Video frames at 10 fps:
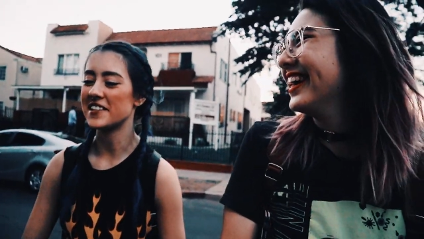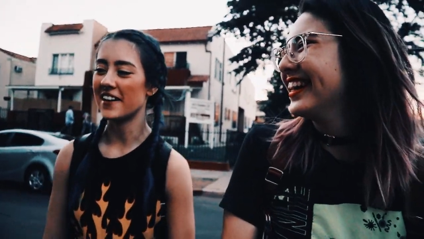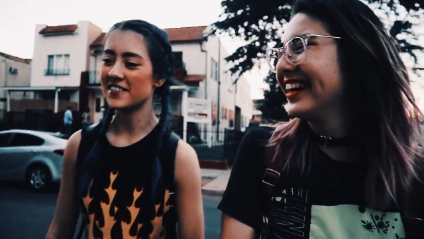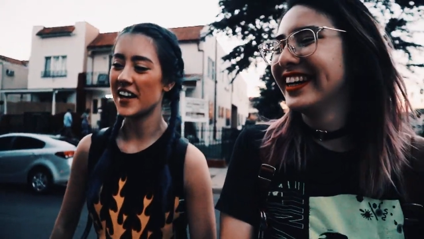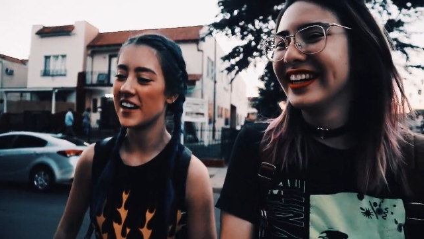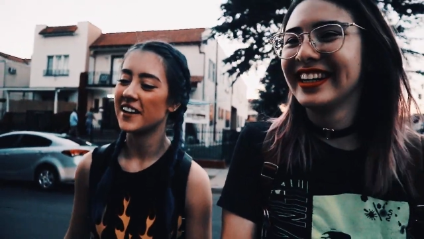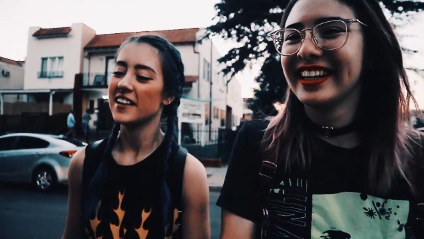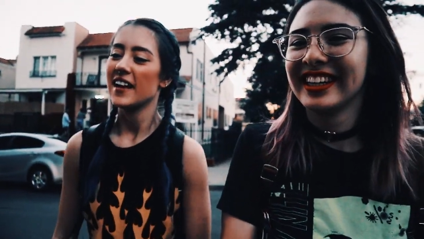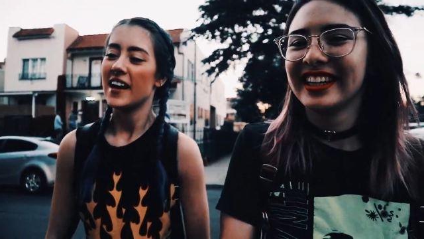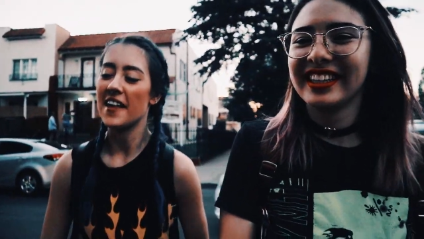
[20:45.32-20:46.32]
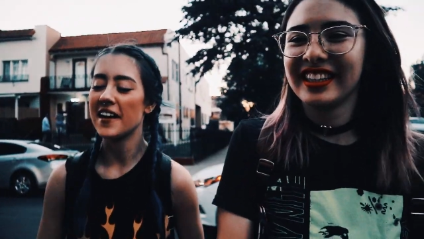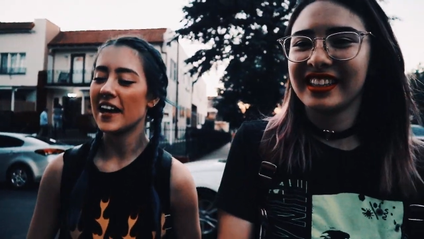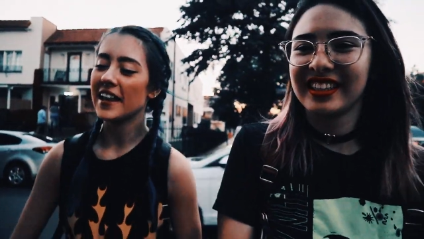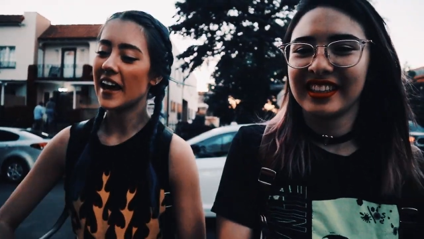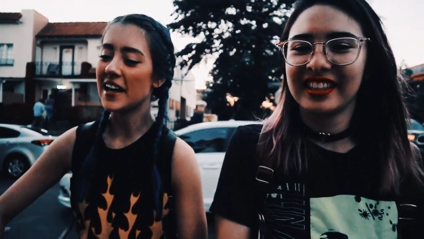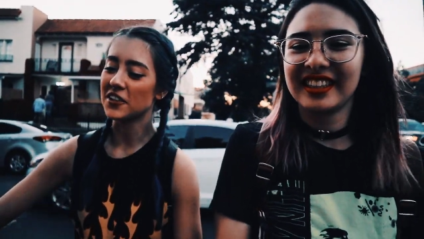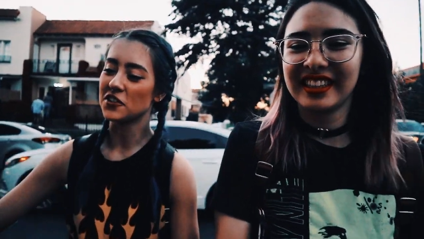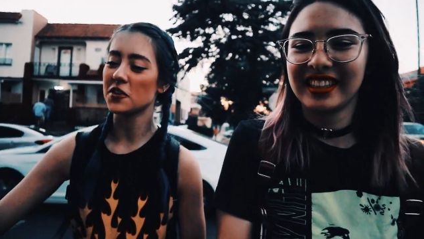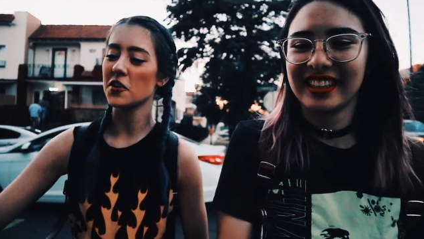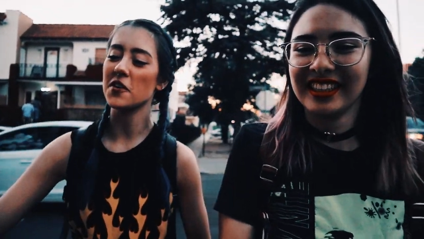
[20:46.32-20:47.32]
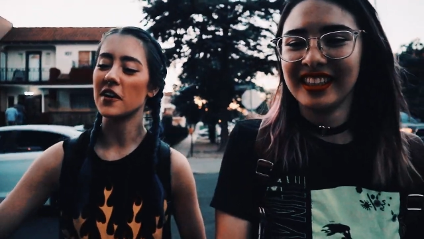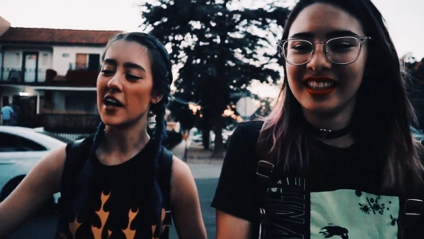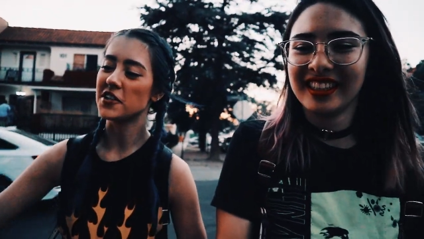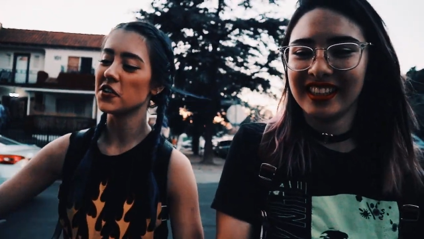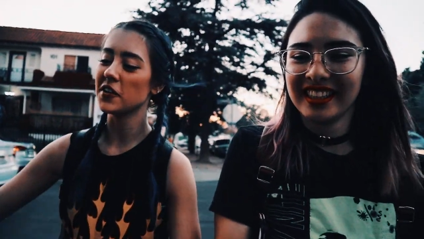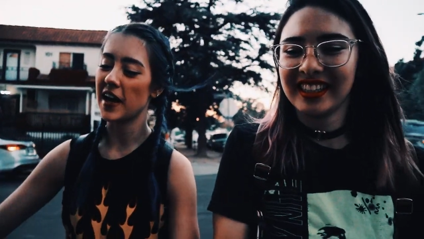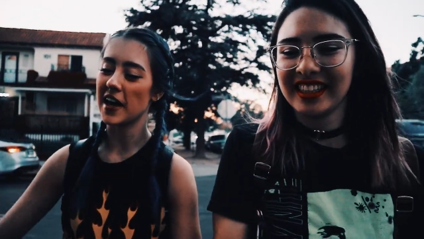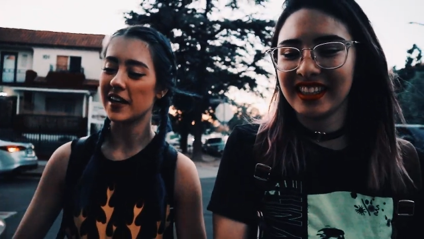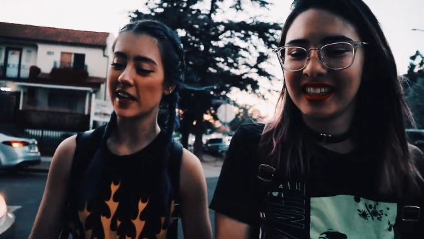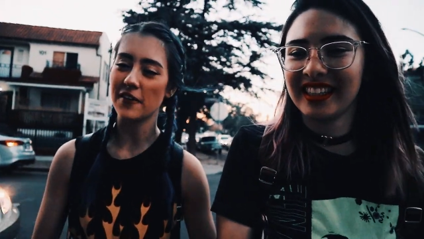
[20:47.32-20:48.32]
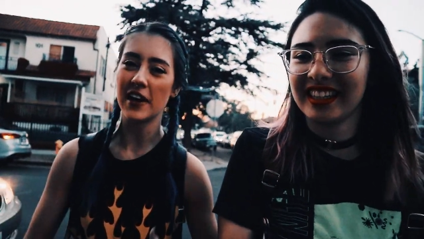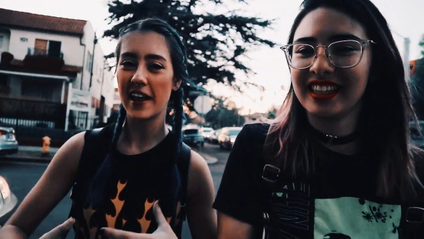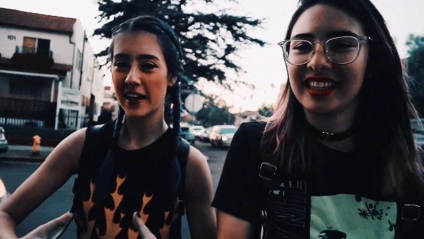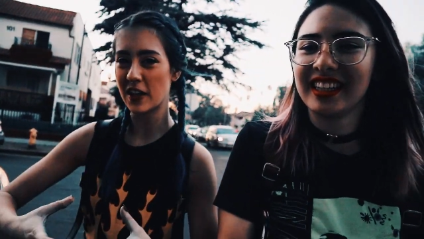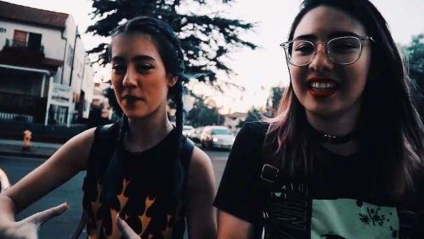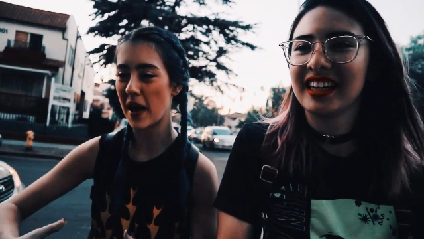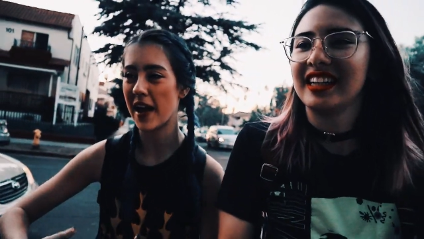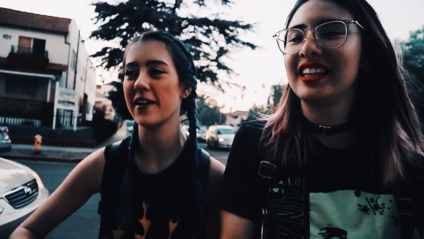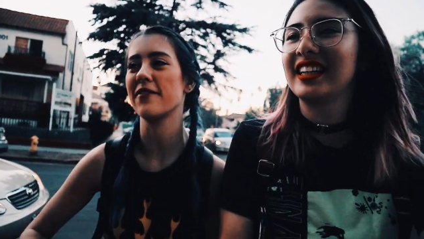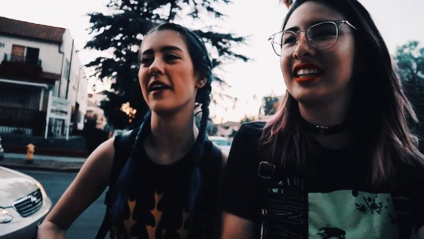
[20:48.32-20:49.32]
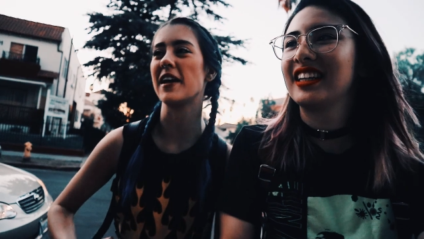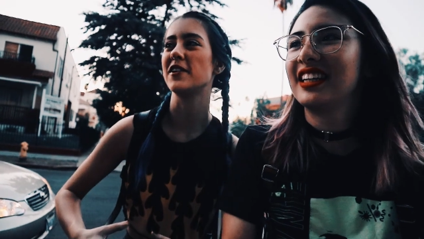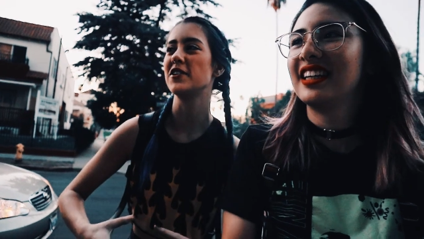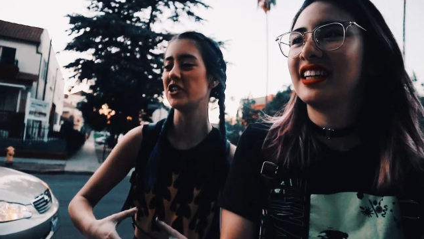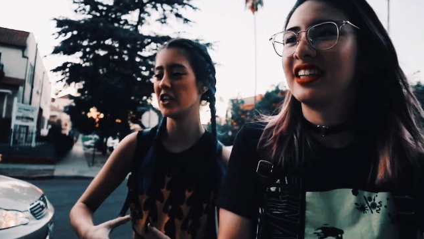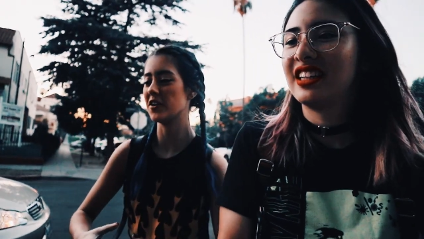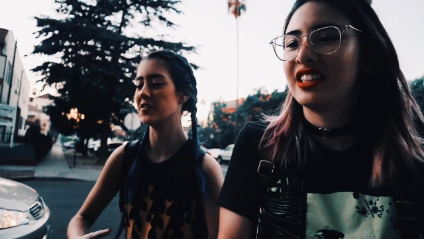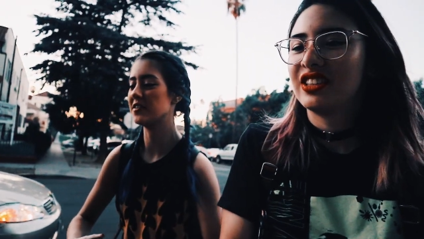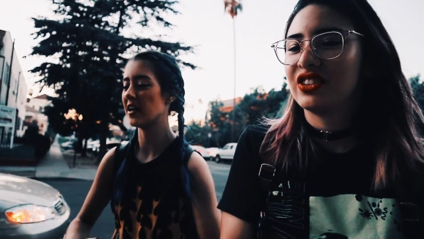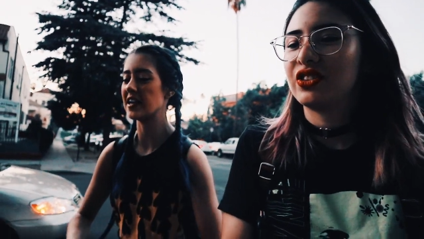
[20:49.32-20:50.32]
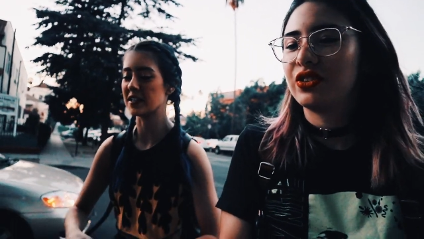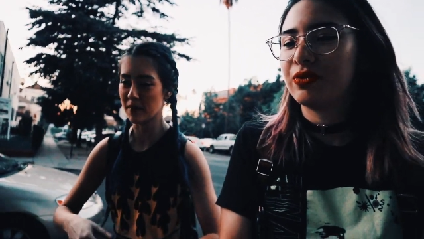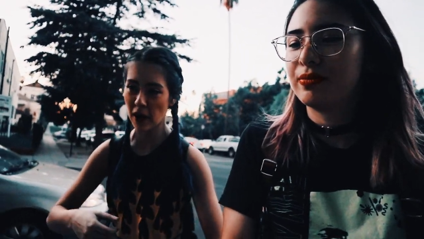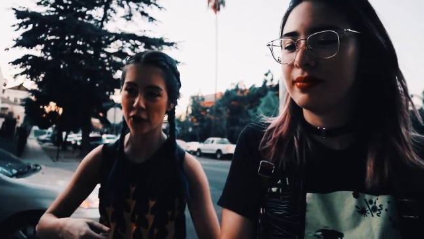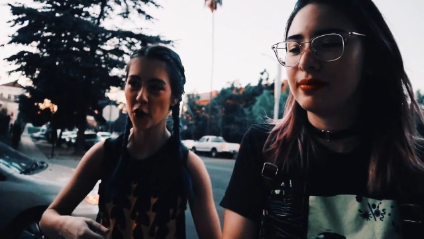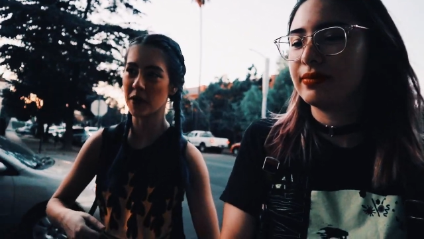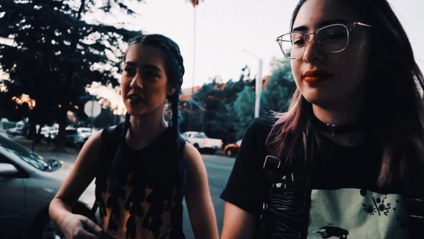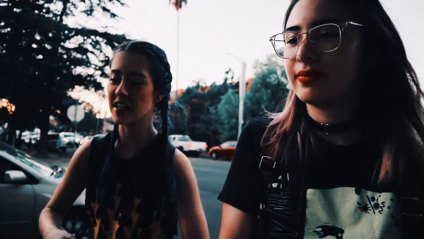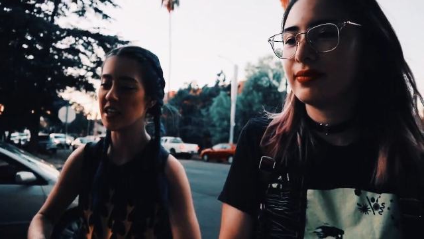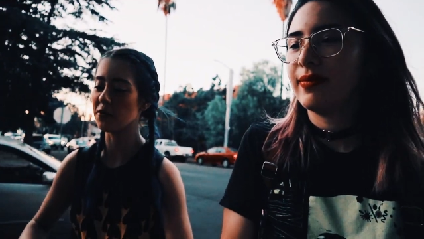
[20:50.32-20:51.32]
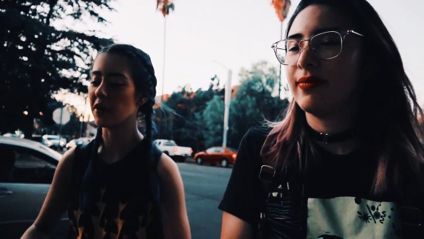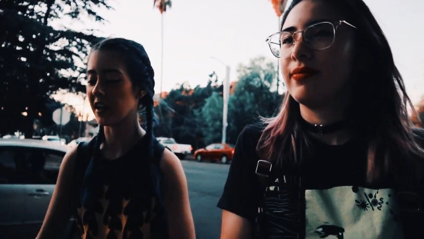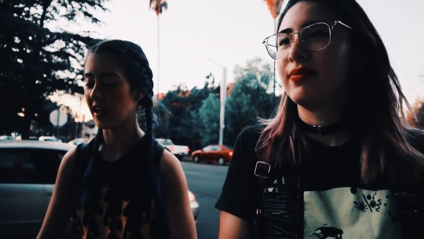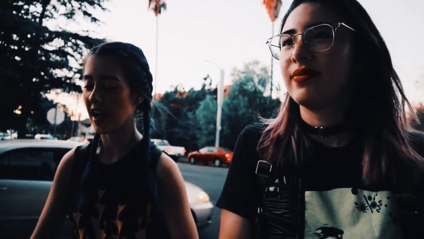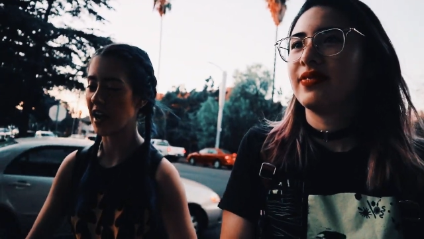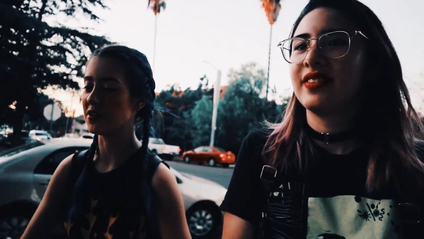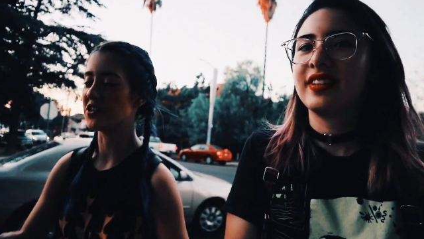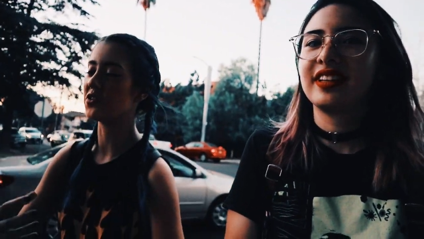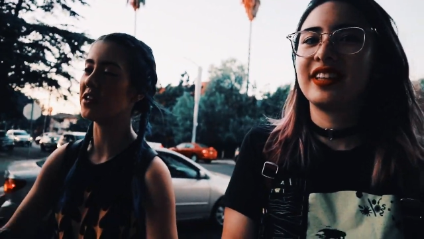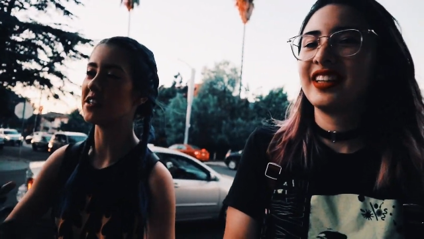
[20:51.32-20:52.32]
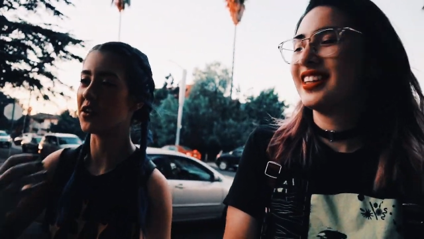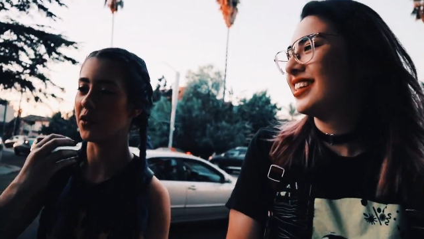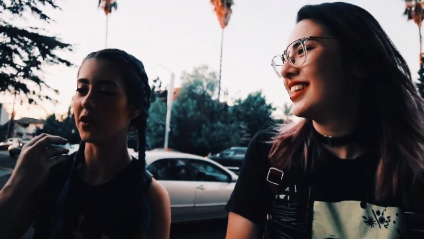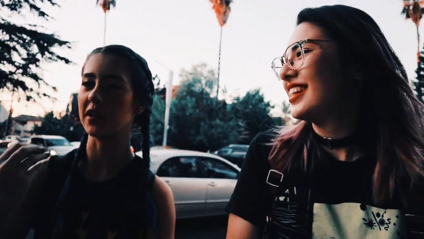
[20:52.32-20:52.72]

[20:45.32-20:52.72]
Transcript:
Speaker 1: Snapchat. And then I like drew, I drew like David had like the bag of like Cheetos at his mouth open to eat one, and I, I drew it so it